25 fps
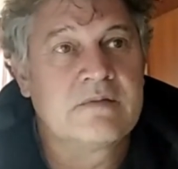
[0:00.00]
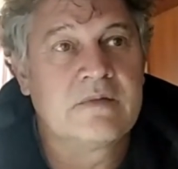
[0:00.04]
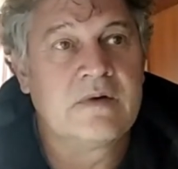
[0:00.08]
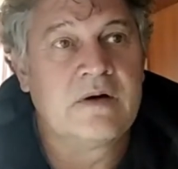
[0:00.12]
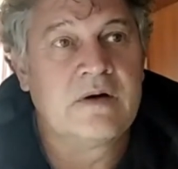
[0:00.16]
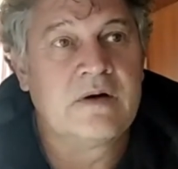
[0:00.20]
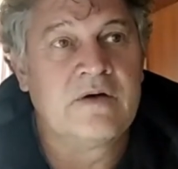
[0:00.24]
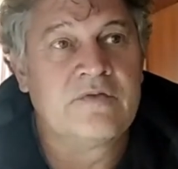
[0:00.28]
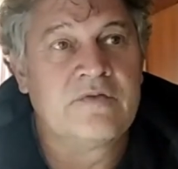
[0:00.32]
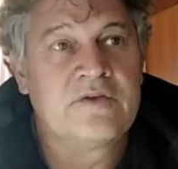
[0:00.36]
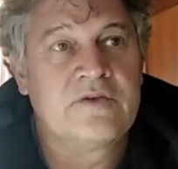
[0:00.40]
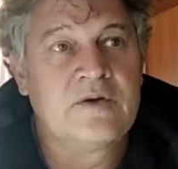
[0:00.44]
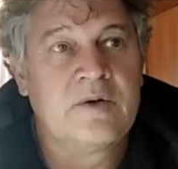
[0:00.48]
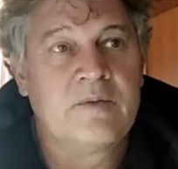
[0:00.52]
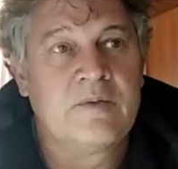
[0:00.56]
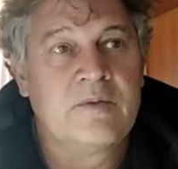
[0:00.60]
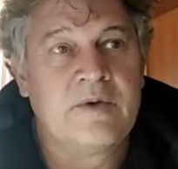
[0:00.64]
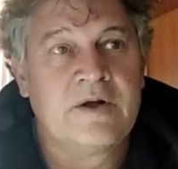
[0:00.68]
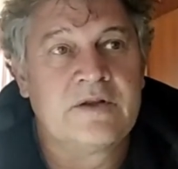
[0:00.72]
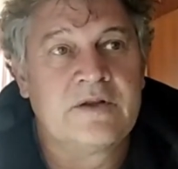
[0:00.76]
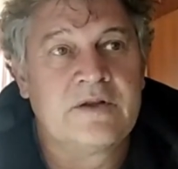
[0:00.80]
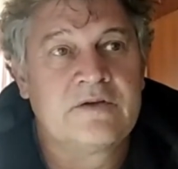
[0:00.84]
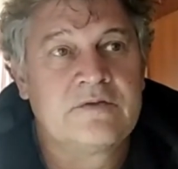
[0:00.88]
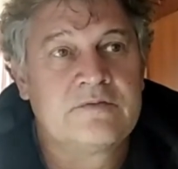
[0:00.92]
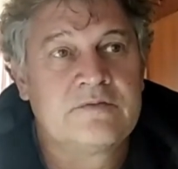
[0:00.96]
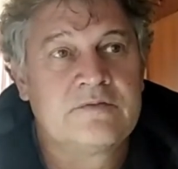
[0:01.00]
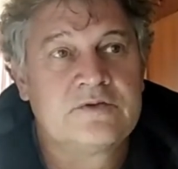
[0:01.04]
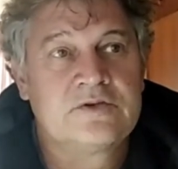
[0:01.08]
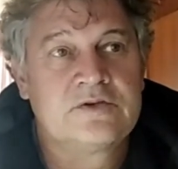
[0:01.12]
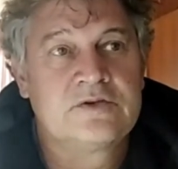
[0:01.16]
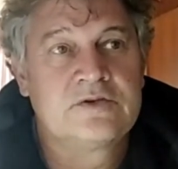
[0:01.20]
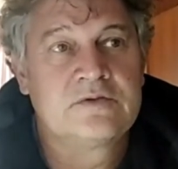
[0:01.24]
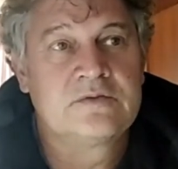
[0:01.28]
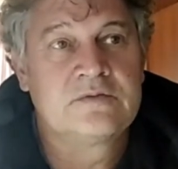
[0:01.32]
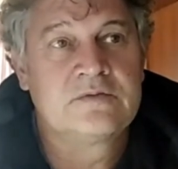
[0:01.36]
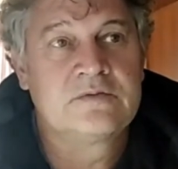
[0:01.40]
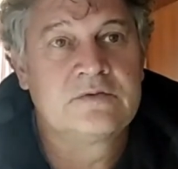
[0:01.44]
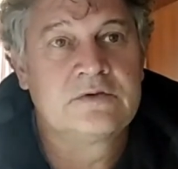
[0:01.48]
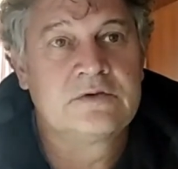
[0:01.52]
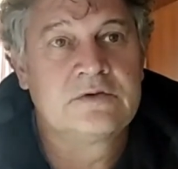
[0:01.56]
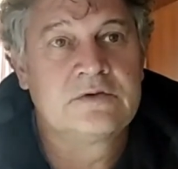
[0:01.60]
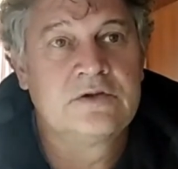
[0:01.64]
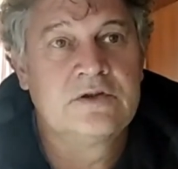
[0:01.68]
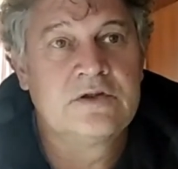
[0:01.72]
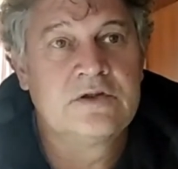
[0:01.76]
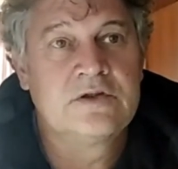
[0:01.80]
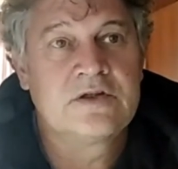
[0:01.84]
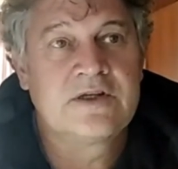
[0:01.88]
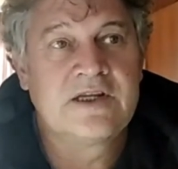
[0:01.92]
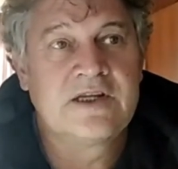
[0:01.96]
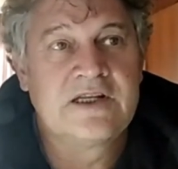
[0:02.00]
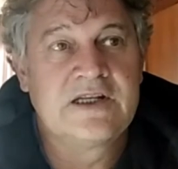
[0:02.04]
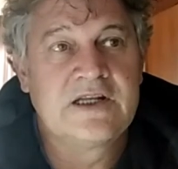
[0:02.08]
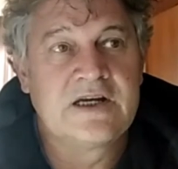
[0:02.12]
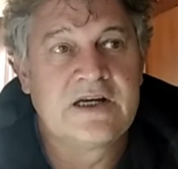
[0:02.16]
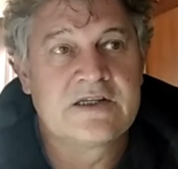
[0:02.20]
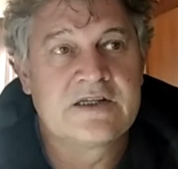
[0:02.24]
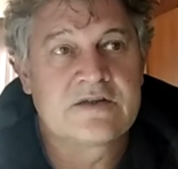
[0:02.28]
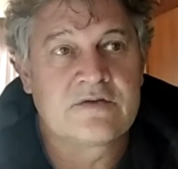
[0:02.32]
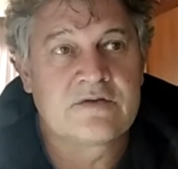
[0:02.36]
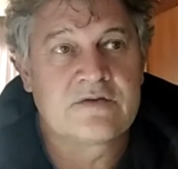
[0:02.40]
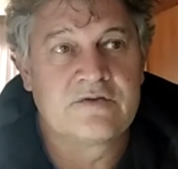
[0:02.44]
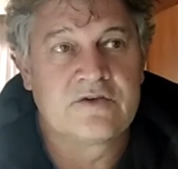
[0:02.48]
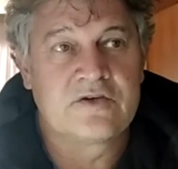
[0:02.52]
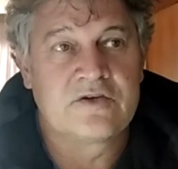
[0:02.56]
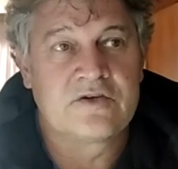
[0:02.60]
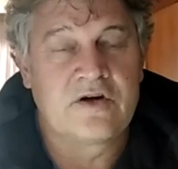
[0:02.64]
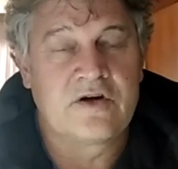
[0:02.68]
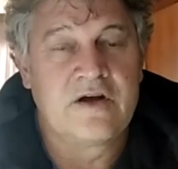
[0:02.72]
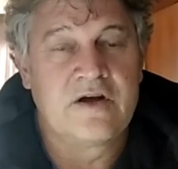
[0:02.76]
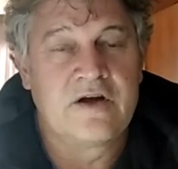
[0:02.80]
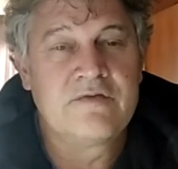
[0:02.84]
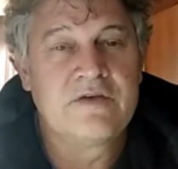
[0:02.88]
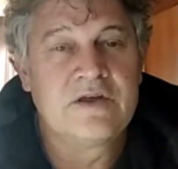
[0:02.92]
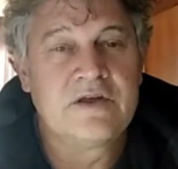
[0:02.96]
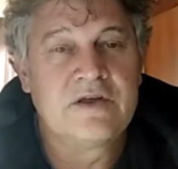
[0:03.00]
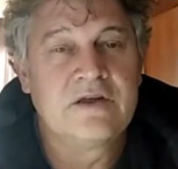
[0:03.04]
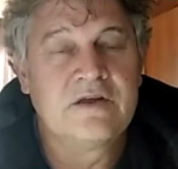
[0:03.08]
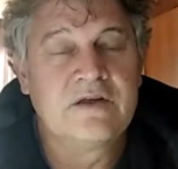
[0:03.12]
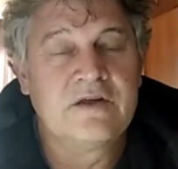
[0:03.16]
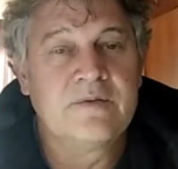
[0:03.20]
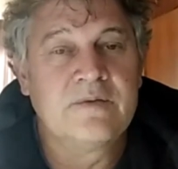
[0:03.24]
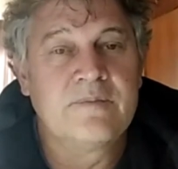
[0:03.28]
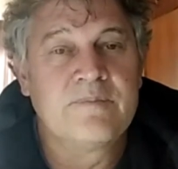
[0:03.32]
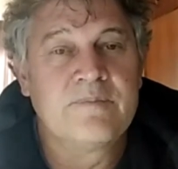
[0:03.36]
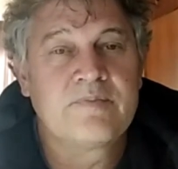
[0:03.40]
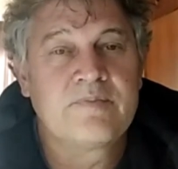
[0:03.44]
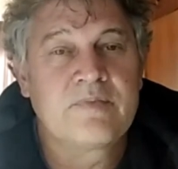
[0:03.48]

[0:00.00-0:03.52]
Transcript: after about two three days of driving,